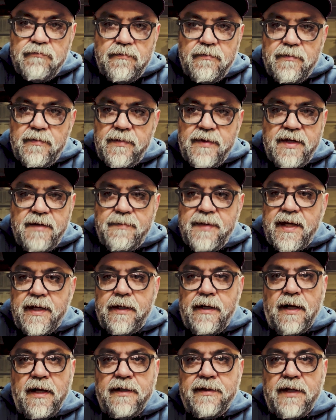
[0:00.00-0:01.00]
the big
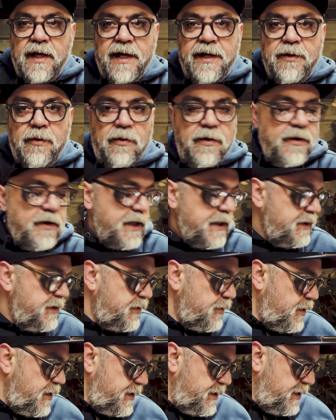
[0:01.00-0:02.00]
online ordering
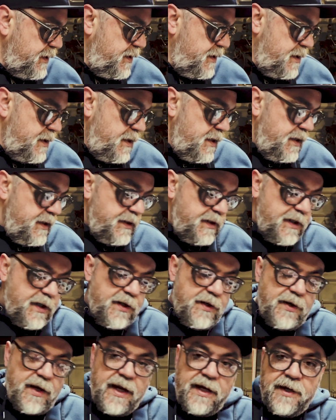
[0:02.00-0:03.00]
stores.
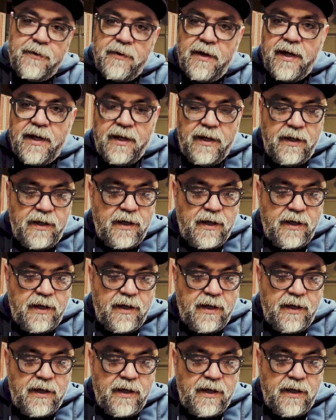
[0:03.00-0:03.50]
So anyway,